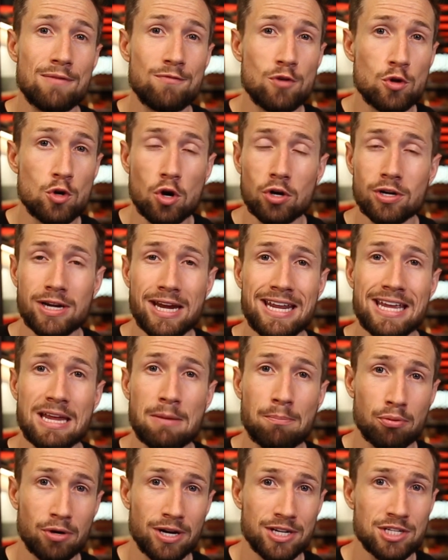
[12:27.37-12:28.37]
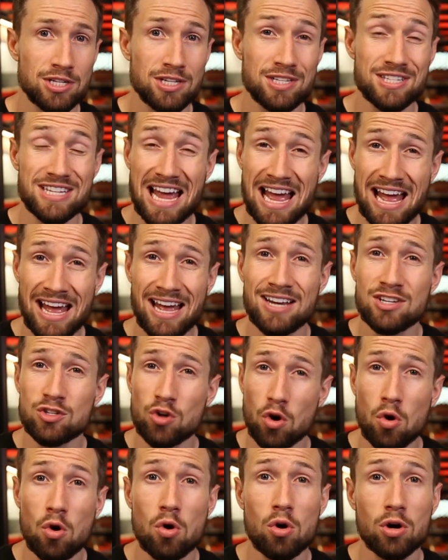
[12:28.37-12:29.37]
if you're not getting impressions and
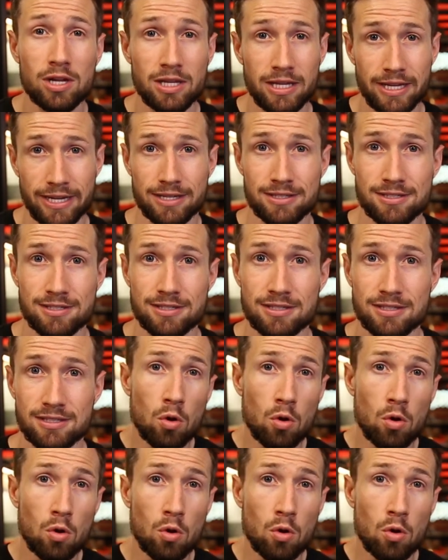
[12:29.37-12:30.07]
or clicks.